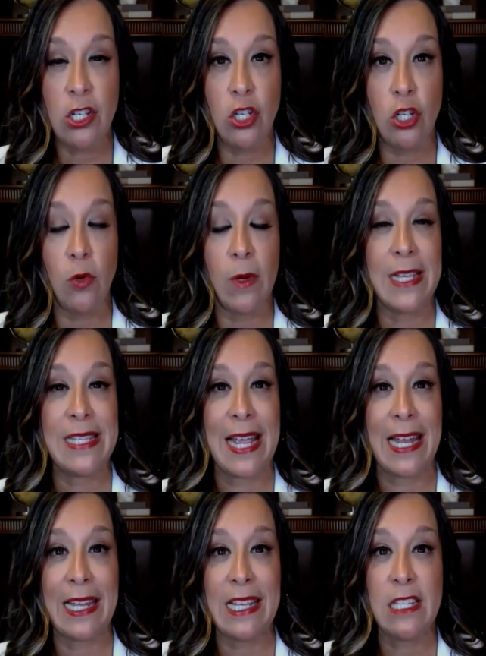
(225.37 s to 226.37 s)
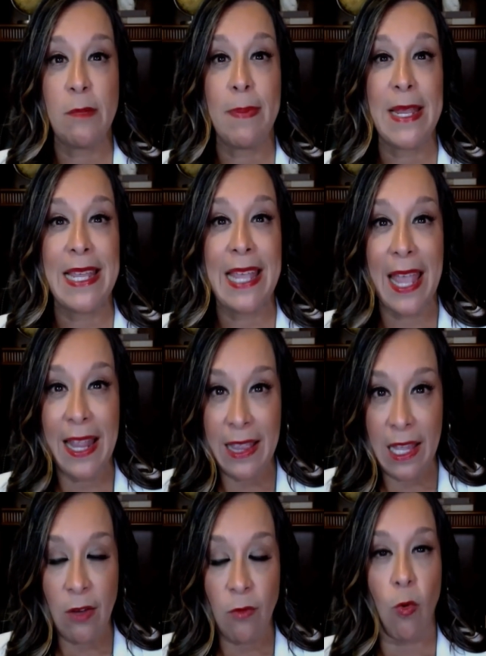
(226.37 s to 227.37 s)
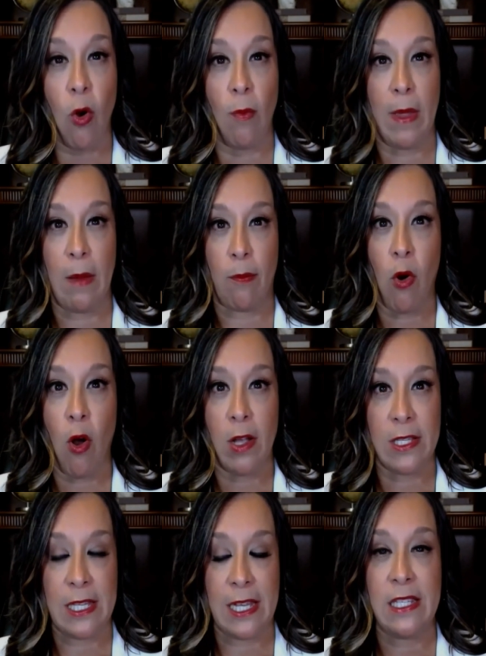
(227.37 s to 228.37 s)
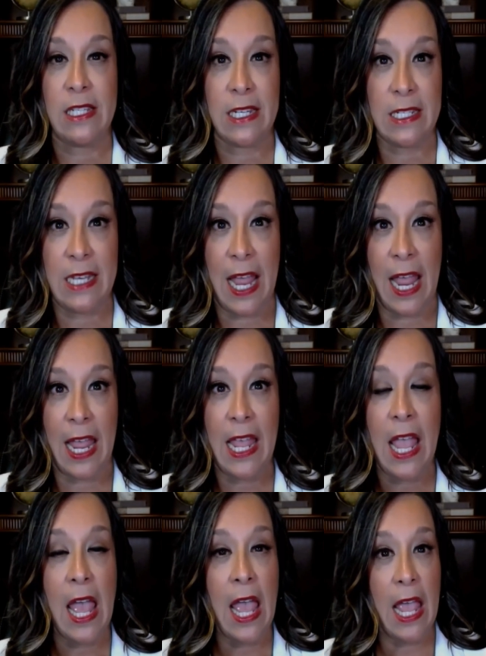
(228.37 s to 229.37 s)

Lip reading: do is at least begin the enrollment process today.